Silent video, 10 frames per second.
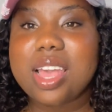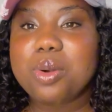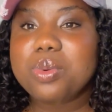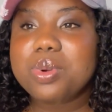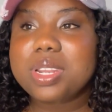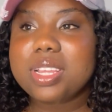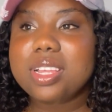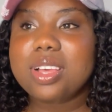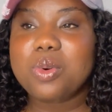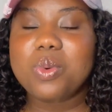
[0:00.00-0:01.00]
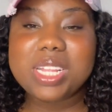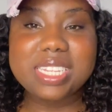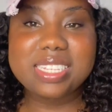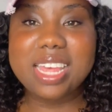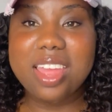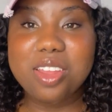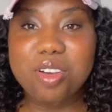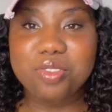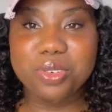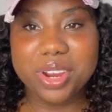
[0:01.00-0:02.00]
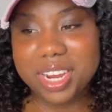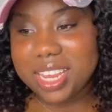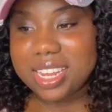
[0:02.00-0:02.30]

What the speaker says: I would, once I sign off work